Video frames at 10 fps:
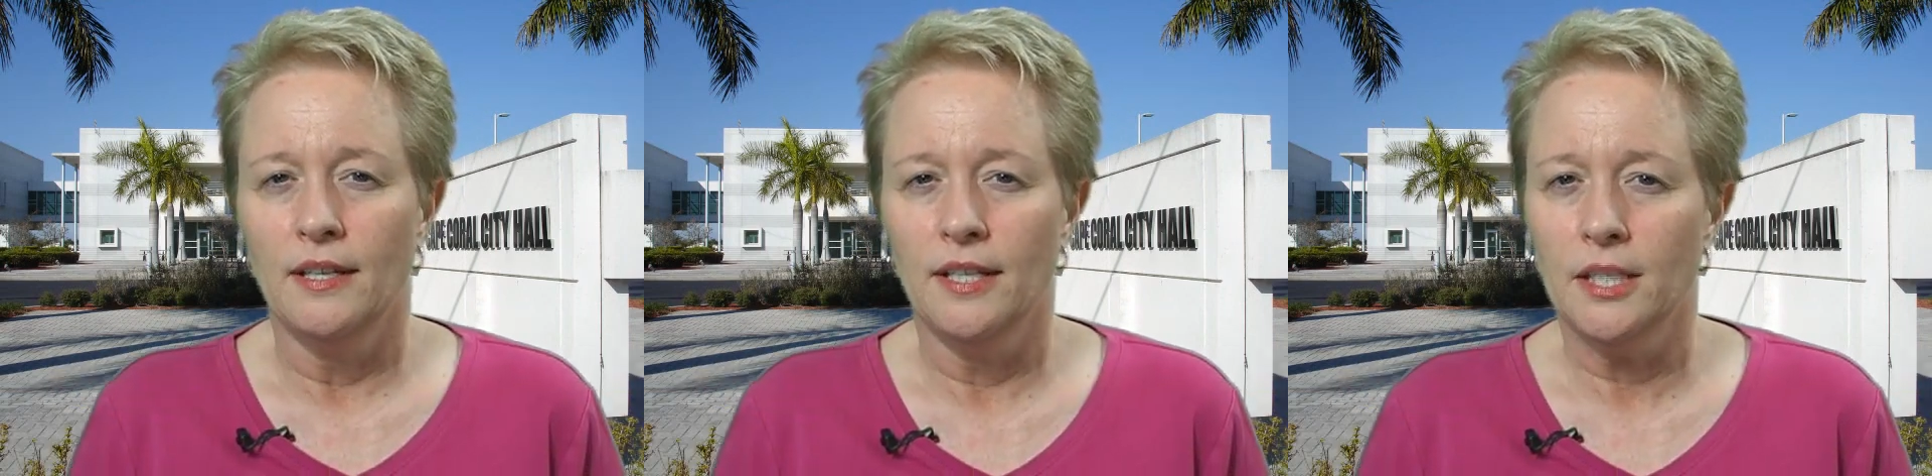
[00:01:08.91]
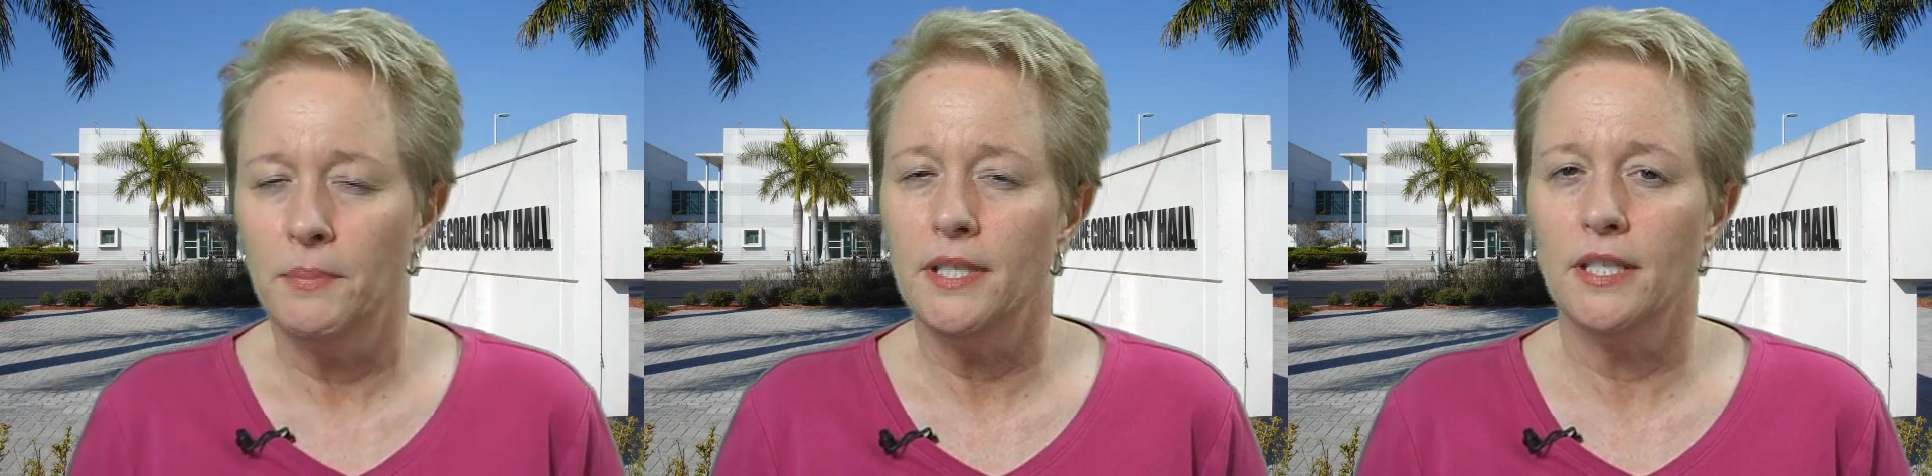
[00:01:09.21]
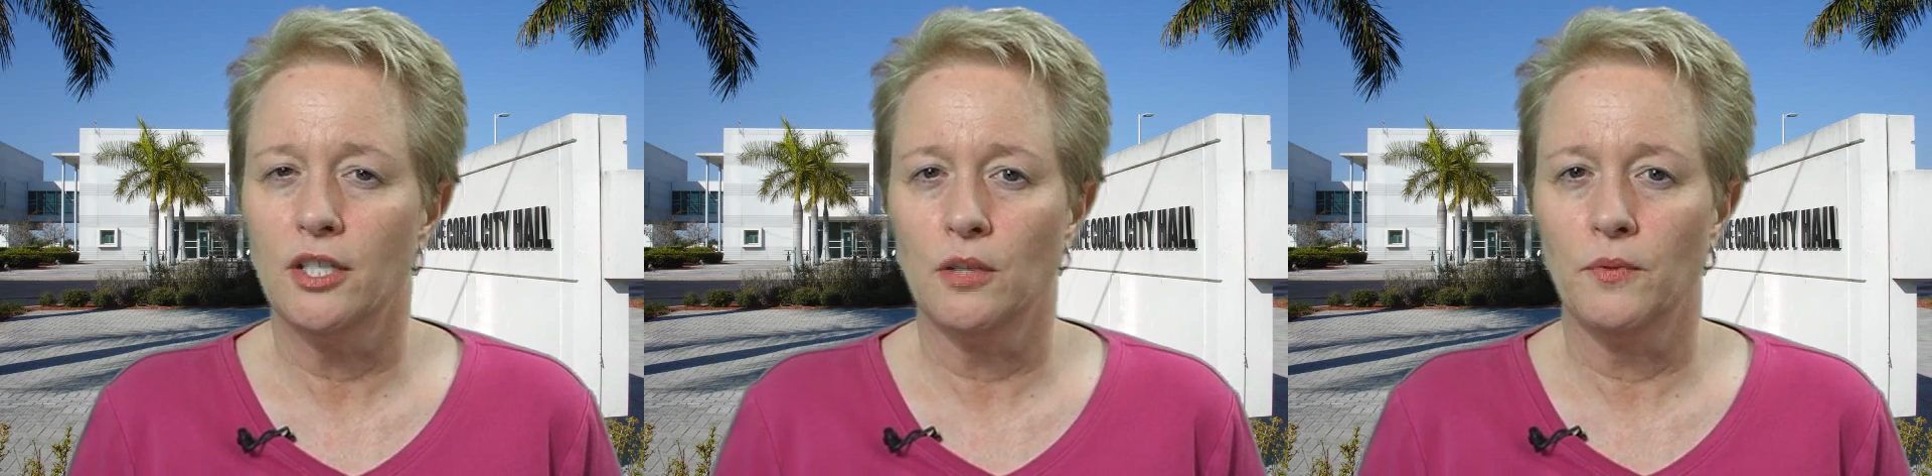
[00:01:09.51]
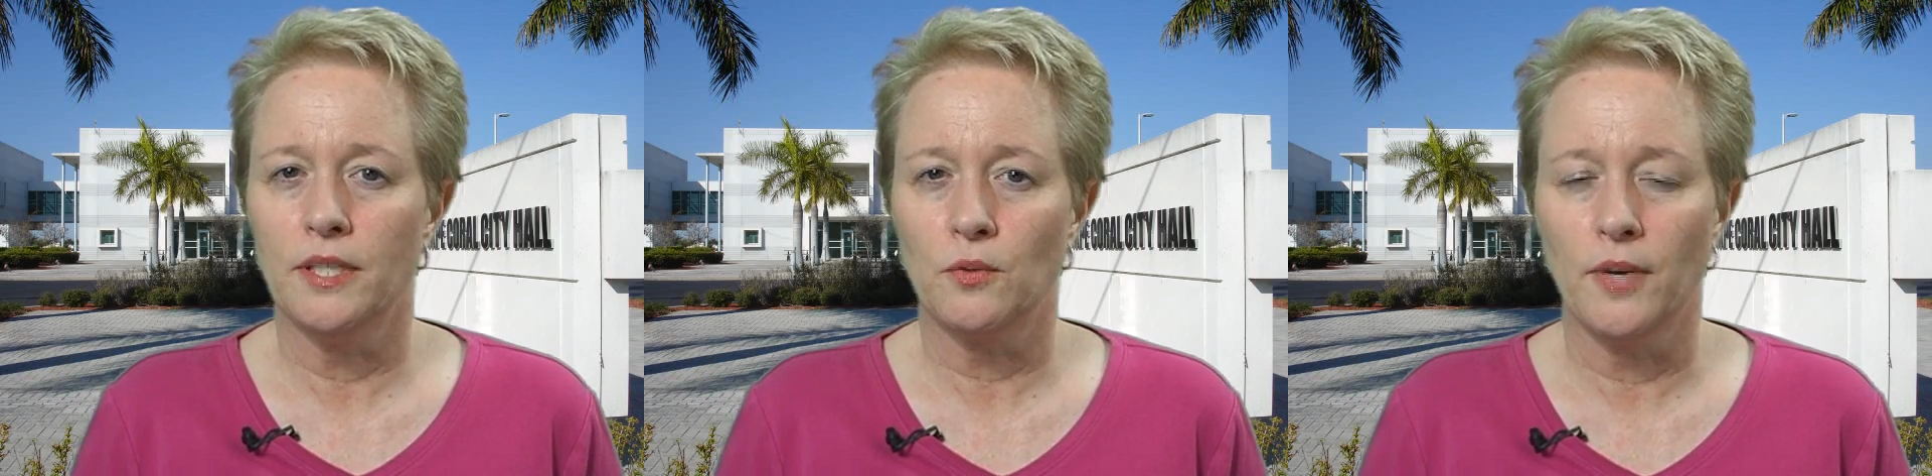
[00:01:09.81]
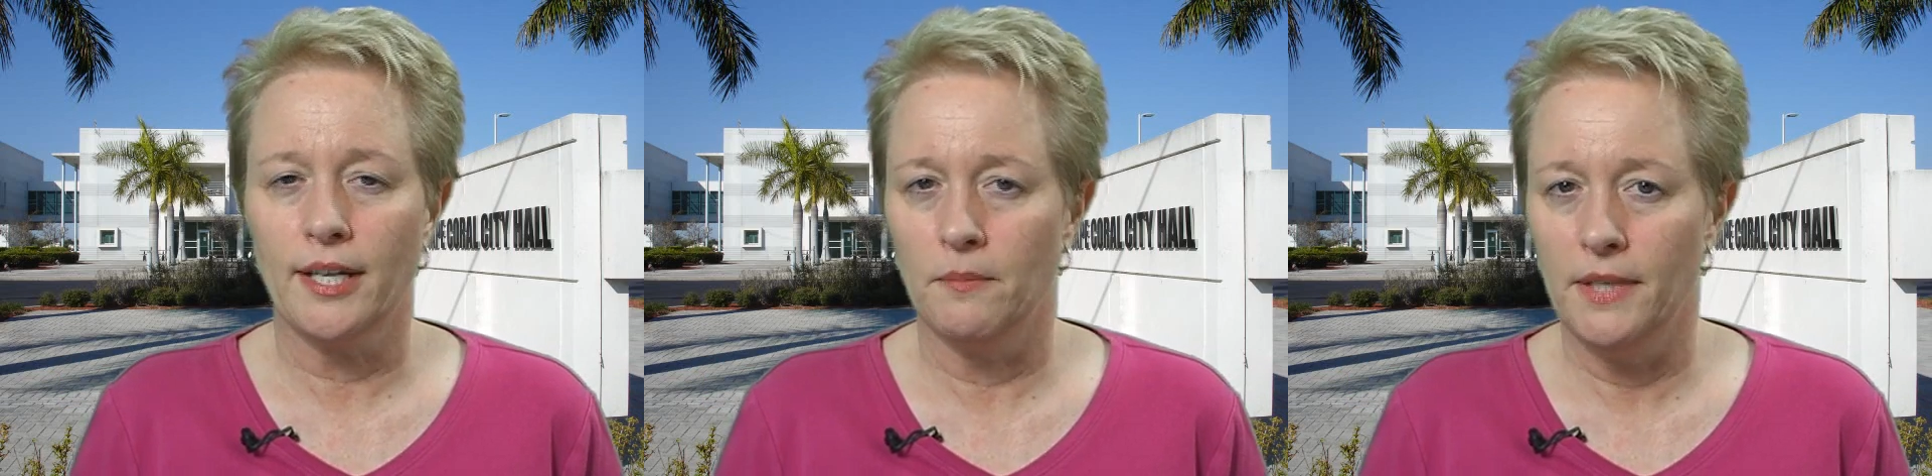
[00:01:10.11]
This position was
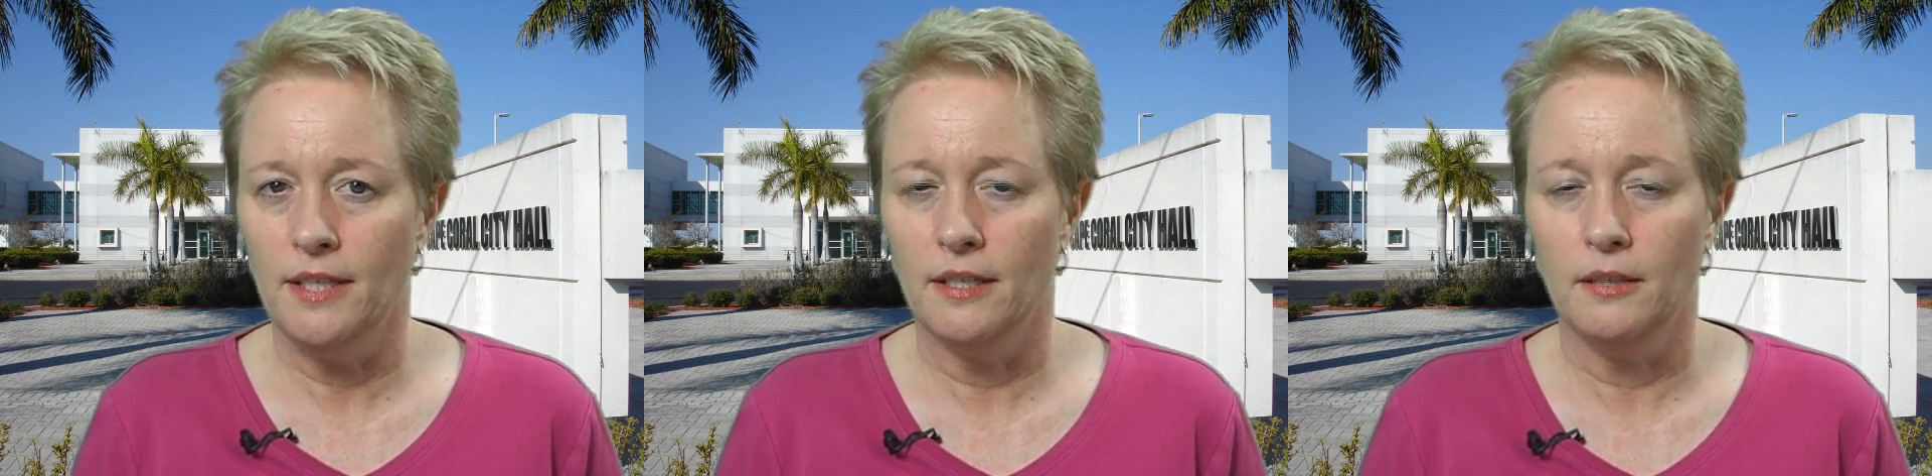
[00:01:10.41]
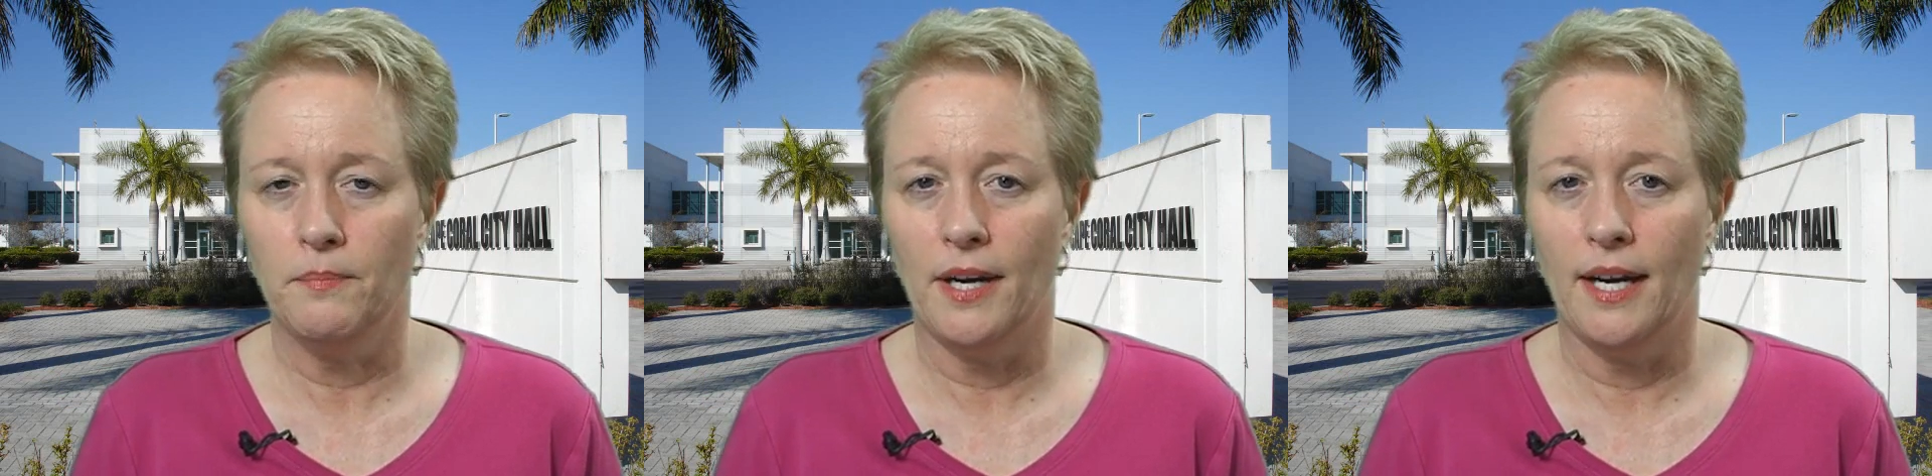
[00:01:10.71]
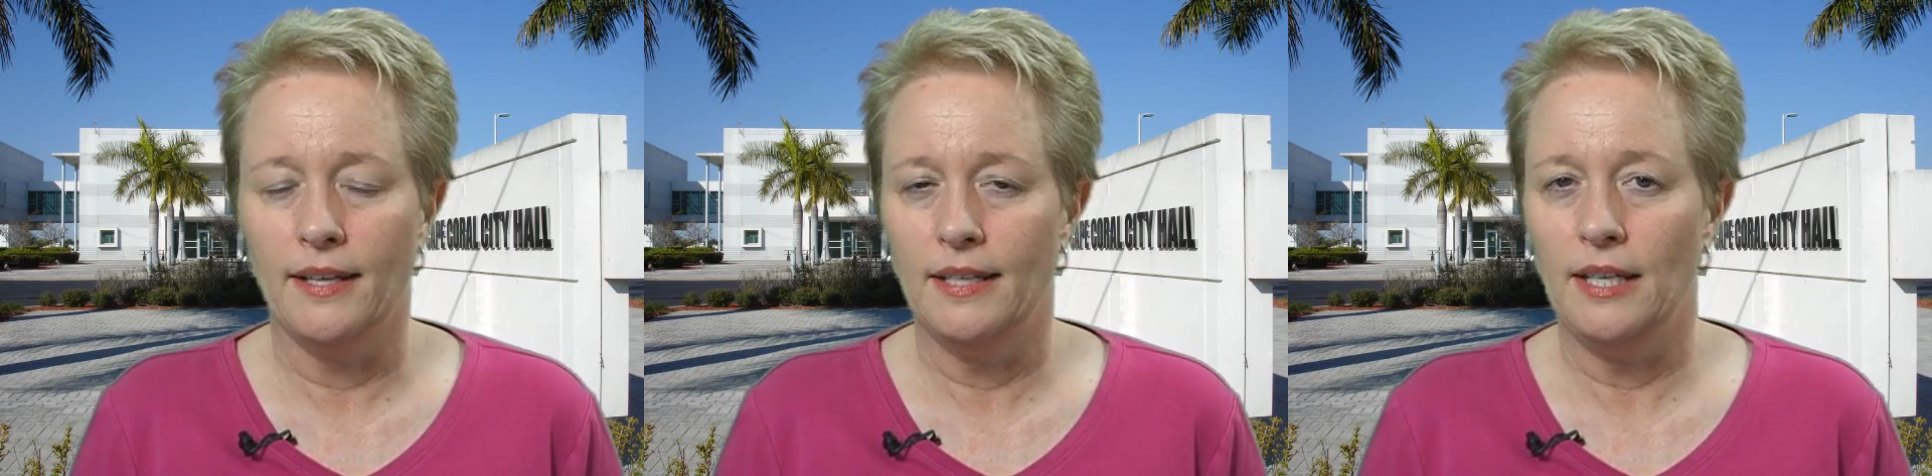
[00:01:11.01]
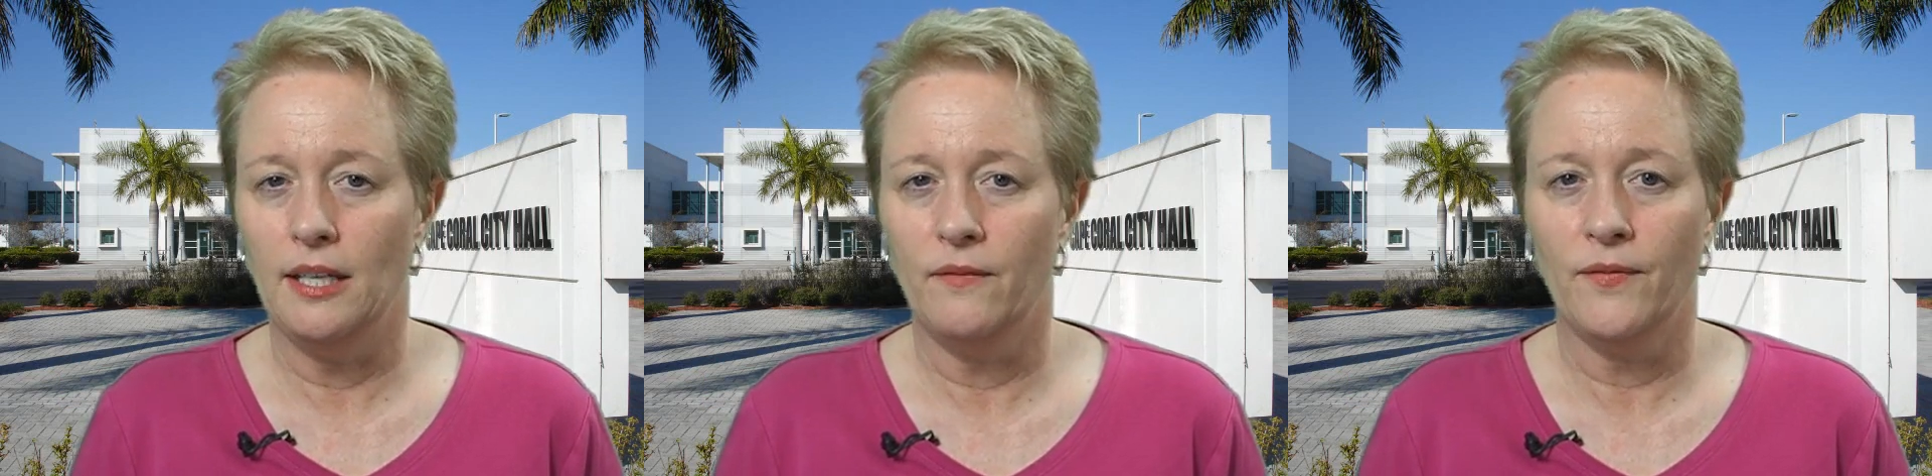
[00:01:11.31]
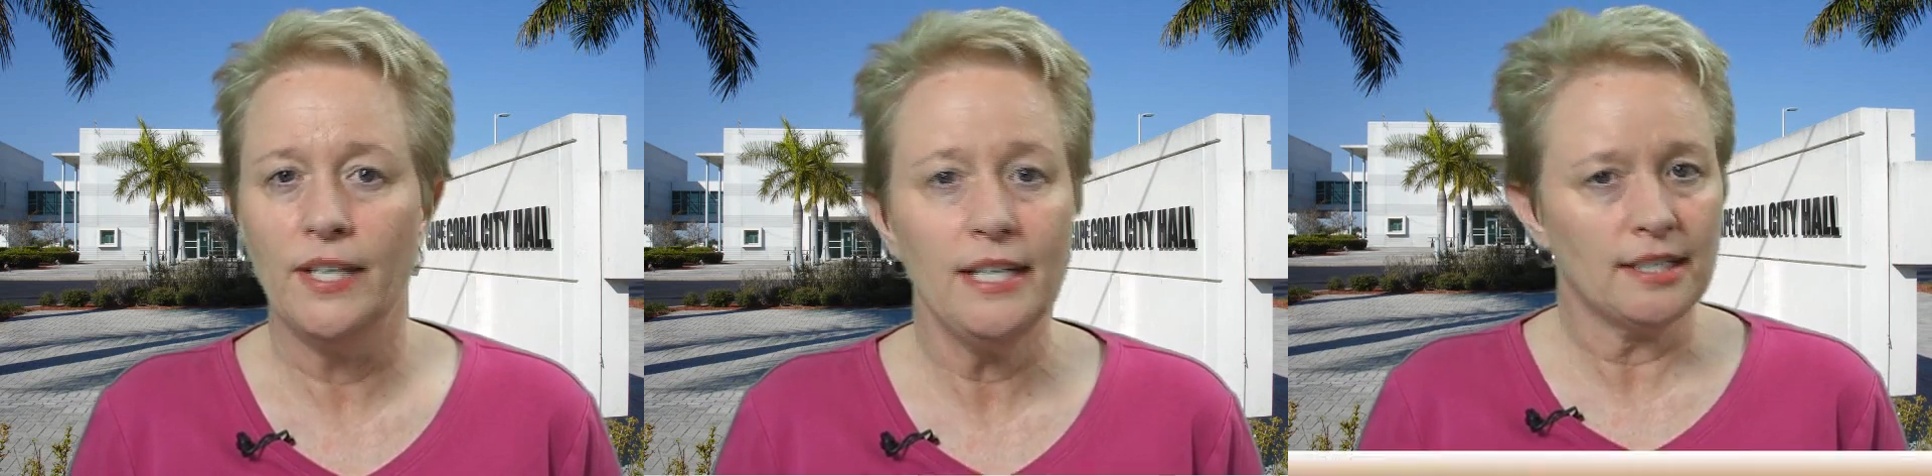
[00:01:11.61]
recommended by the
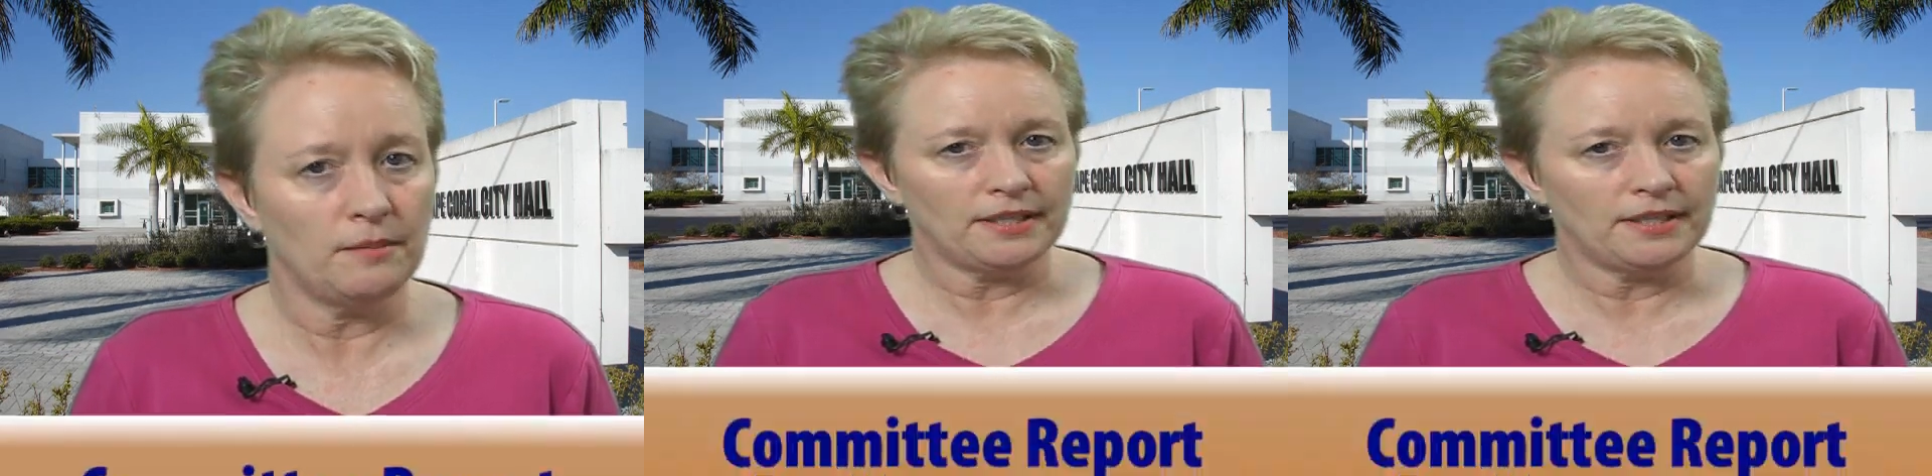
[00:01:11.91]
Fleet